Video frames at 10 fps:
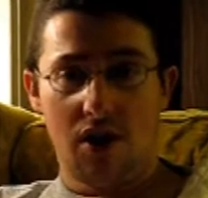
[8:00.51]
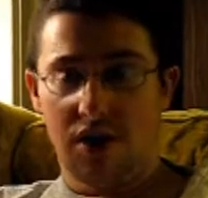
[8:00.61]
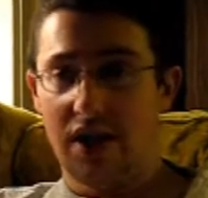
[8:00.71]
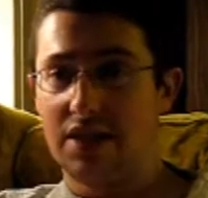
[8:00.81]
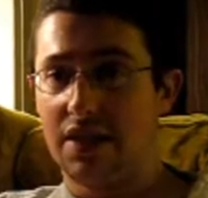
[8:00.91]
and
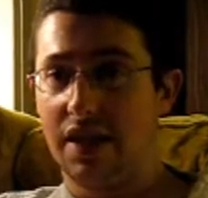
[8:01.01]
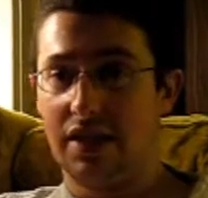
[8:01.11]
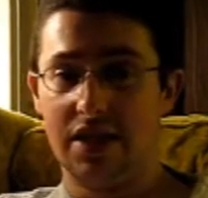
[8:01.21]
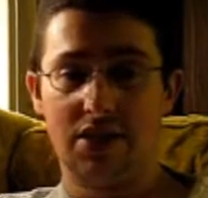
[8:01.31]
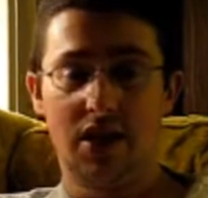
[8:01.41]
things like
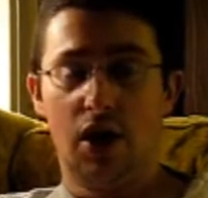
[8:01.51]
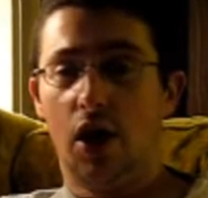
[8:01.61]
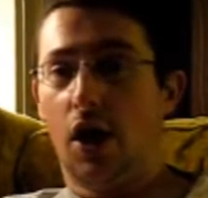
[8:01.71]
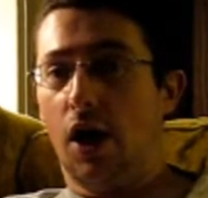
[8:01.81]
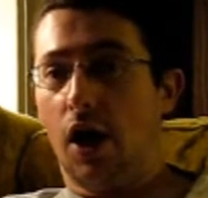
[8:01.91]
this,
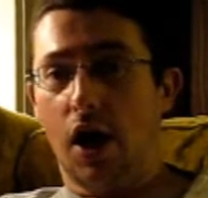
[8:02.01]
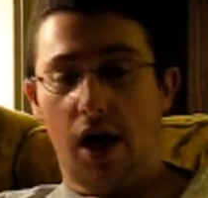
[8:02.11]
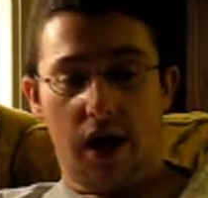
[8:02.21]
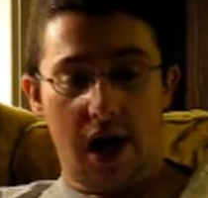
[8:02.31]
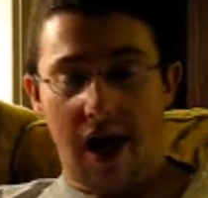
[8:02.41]

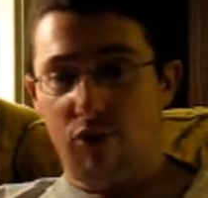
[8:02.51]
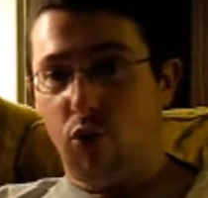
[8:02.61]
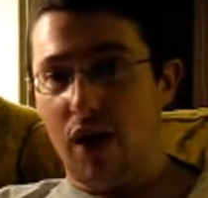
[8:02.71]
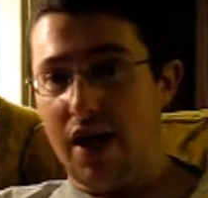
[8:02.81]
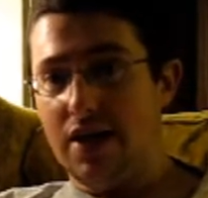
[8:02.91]
and
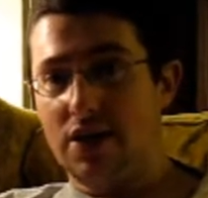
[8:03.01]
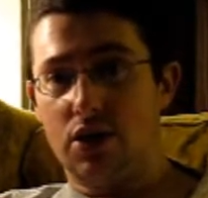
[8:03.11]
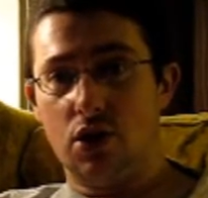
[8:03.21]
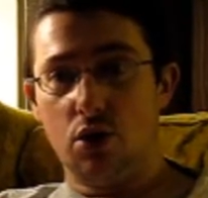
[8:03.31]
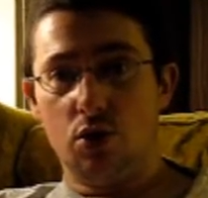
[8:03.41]
have ways
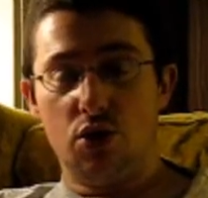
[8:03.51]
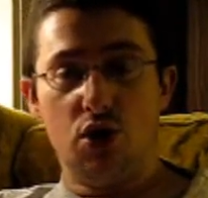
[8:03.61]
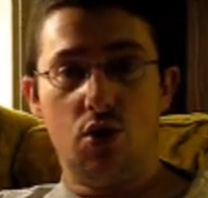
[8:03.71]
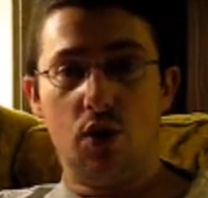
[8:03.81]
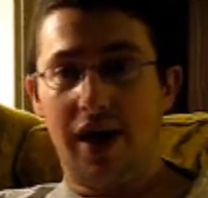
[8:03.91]
to
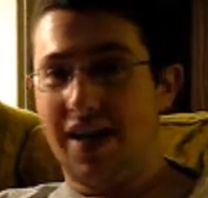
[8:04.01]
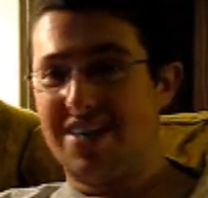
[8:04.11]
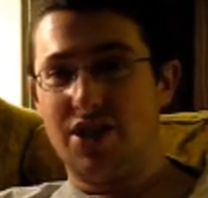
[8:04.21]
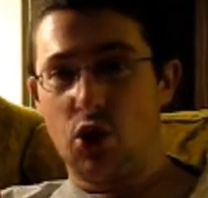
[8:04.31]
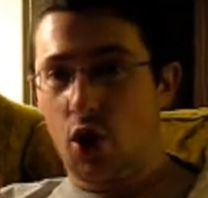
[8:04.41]
do, I
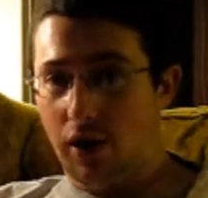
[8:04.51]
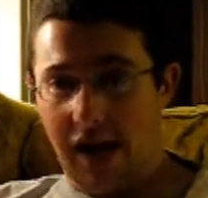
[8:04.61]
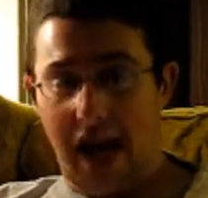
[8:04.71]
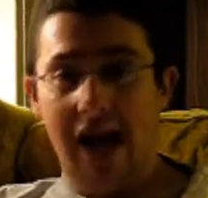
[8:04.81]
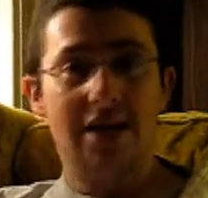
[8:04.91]
guess it's called
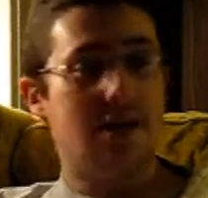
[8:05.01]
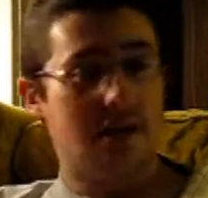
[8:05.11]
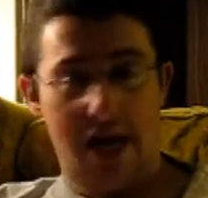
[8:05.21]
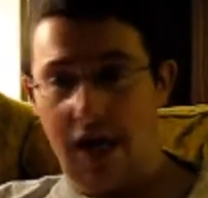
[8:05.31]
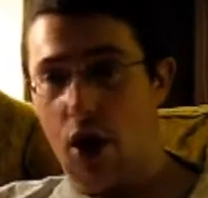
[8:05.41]
hate,
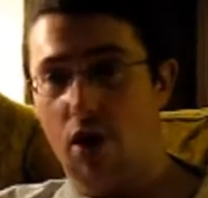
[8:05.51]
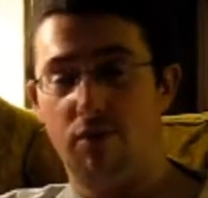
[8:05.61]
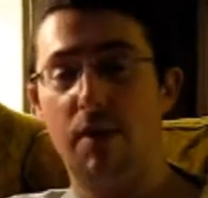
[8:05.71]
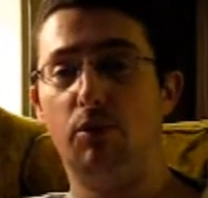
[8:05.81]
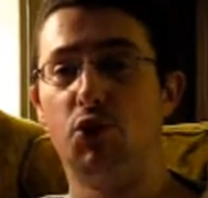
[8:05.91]
take care
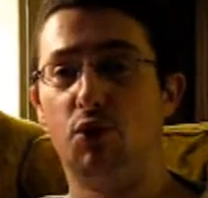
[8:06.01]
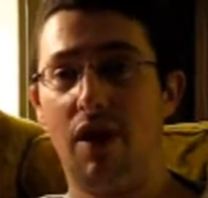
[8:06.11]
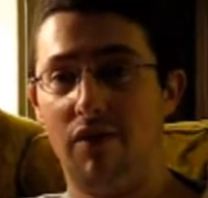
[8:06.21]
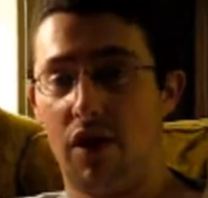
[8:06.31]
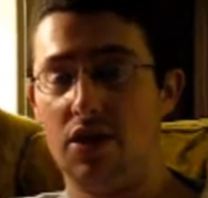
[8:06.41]
of people's
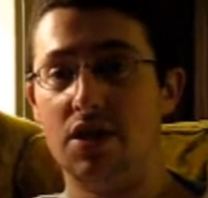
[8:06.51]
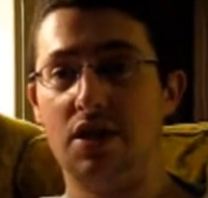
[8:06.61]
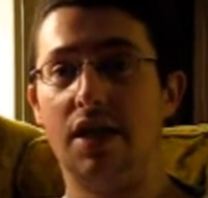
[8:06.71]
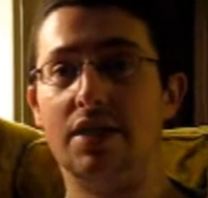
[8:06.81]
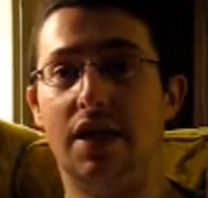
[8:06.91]
graveyards and
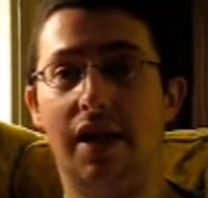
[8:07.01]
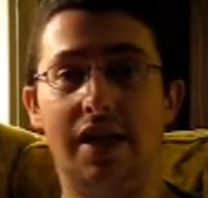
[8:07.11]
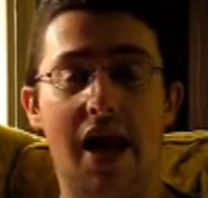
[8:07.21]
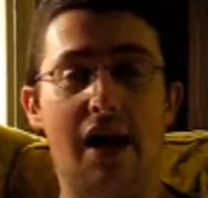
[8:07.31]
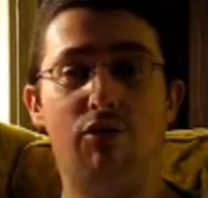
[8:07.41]
things like
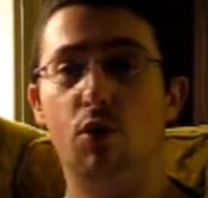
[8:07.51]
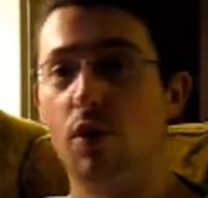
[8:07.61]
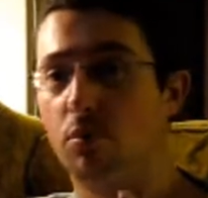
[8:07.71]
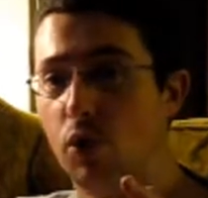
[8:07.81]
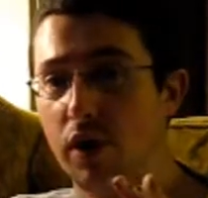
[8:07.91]
that, if you
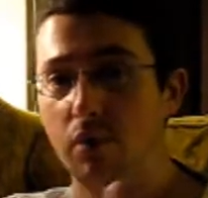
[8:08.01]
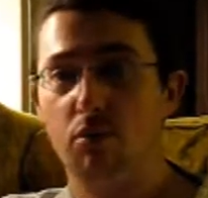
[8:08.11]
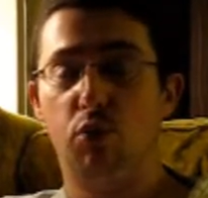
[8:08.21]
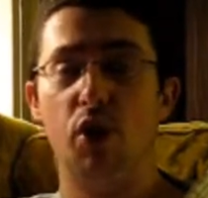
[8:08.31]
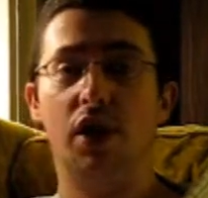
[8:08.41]
were to
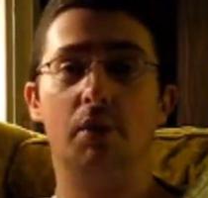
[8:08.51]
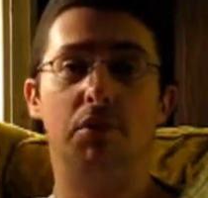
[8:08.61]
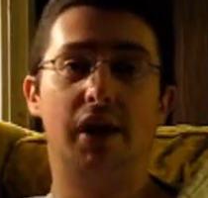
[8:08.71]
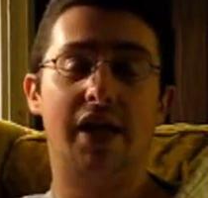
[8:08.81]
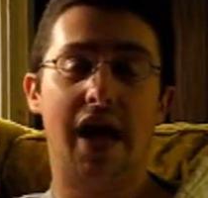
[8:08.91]
put in the
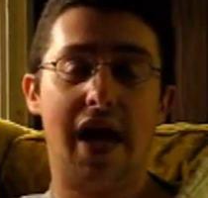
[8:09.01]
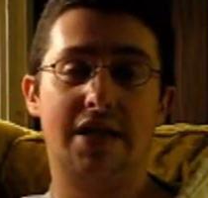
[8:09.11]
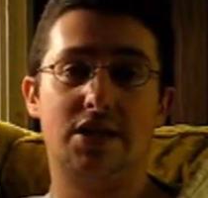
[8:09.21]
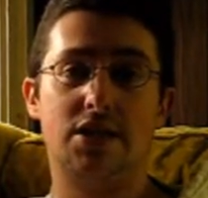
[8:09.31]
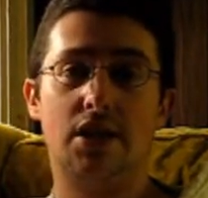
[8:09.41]

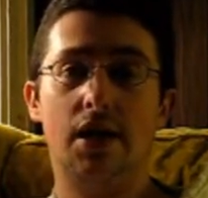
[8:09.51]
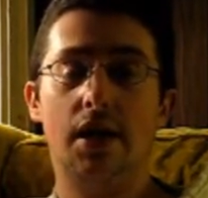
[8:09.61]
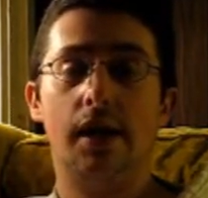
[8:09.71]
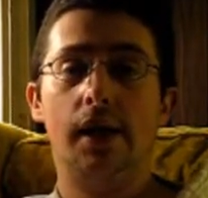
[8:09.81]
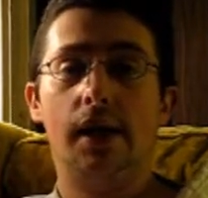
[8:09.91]
Bloodghasts
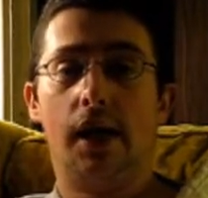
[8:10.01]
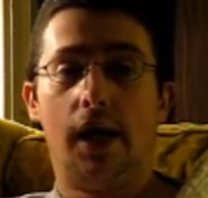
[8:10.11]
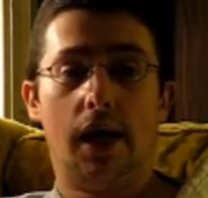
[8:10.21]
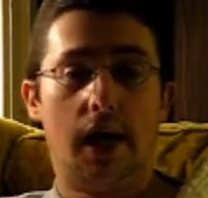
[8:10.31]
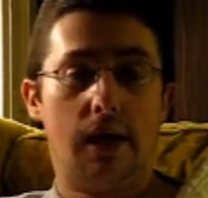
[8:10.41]

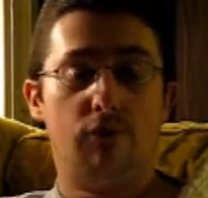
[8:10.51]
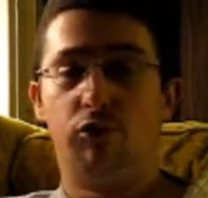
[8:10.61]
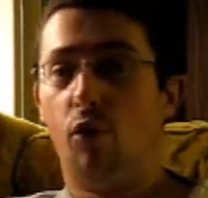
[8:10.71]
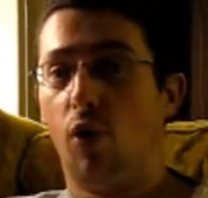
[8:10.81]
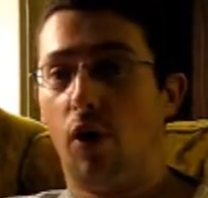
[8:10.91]

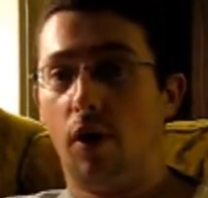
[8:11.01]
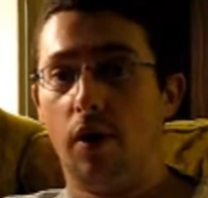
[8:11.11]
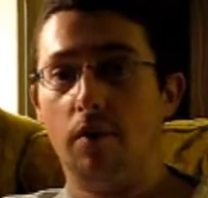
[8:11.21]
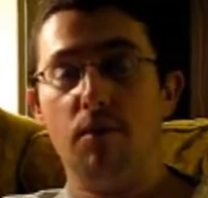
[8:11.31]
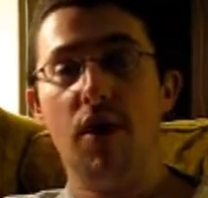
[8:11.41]

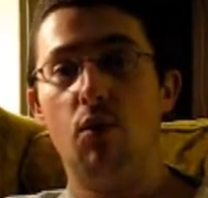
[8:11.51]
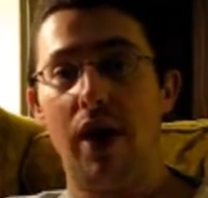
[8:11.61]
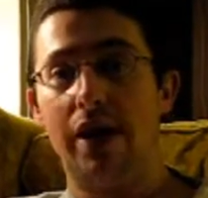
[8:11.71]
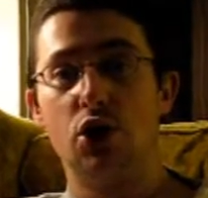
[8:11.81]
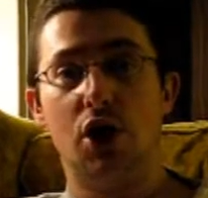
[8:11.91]
for
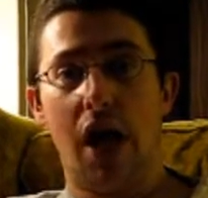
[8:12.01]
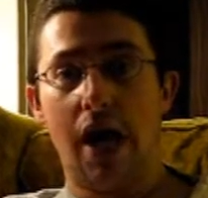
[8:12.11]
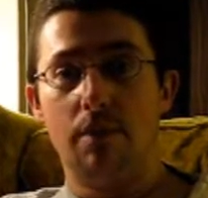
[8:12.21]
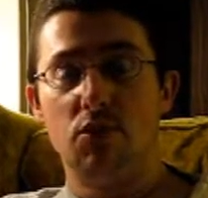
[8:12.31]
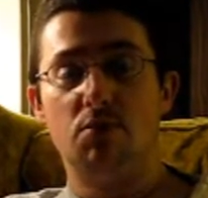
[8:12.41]
mid-range
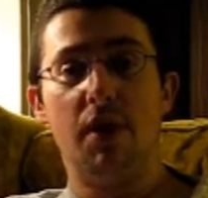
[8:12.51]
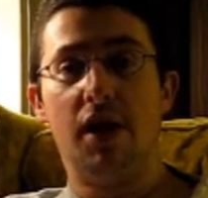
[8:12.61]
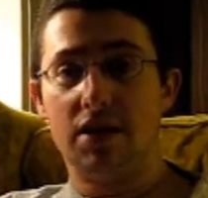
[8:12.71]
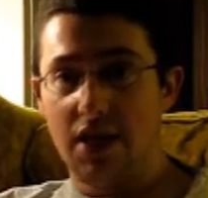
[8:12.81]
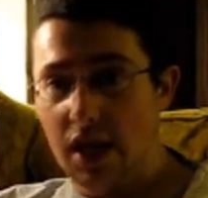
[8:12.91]
games
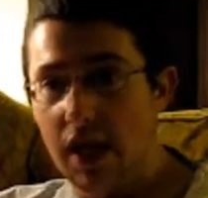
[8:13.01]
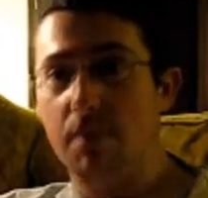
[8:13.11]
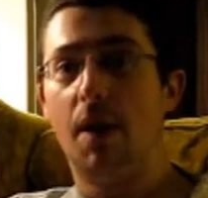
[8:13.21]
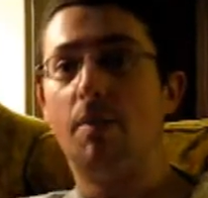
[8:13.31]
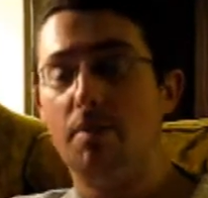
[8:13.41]
because they
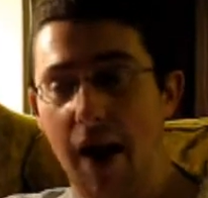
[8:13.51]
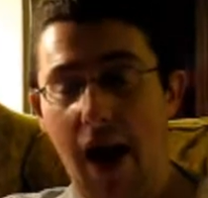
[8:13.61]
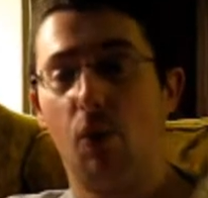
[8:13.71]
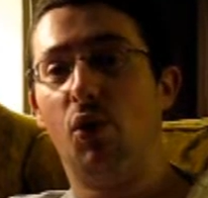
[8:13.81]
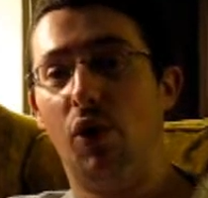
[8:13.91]
keep coming
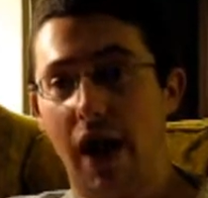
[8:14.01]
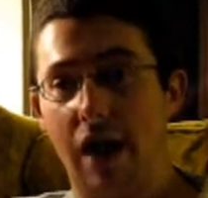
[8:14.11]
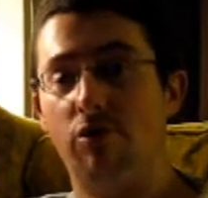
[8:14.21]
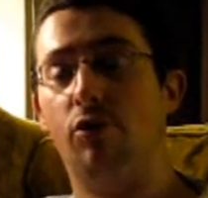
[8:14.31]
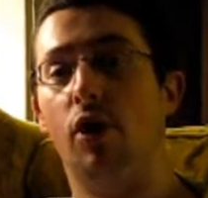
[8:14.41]
back with
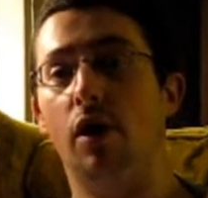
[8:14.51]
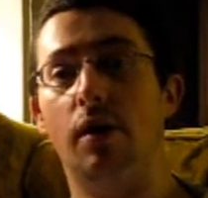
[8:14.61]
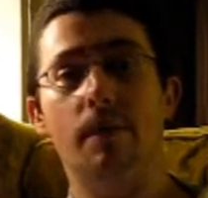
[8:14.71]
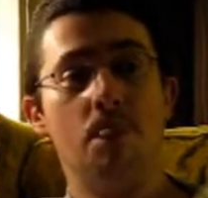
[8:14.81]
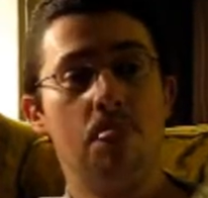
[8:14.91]
landfall.